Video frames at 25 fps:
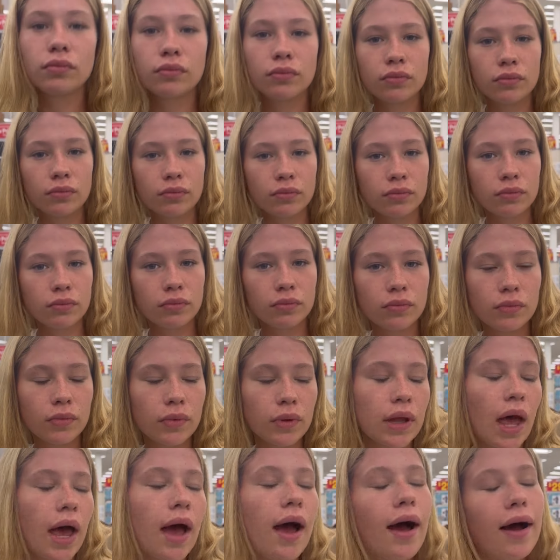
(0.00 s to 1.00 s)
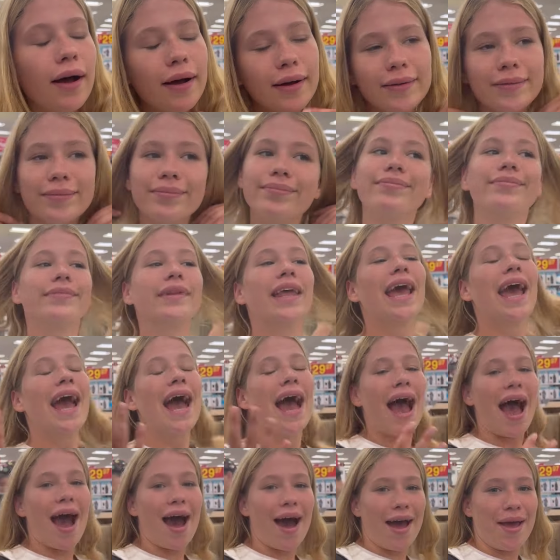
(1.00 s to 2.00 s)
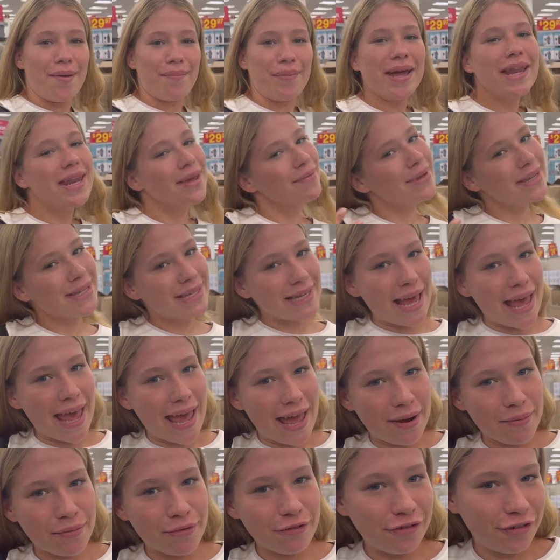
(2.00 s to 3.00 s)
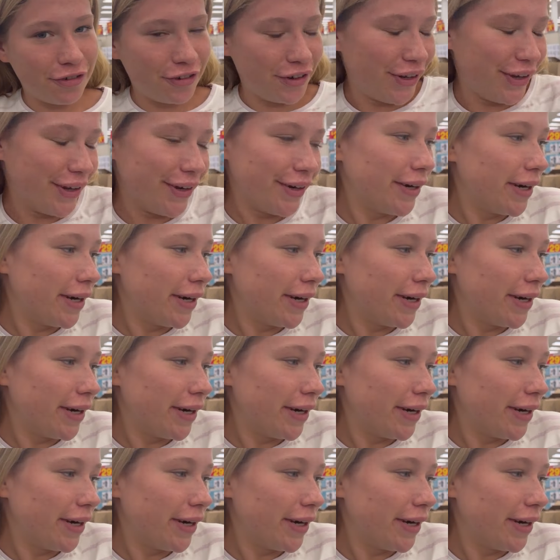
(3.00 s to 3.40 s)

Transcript: Tell me something about you. Hi, my name is Anne Marie.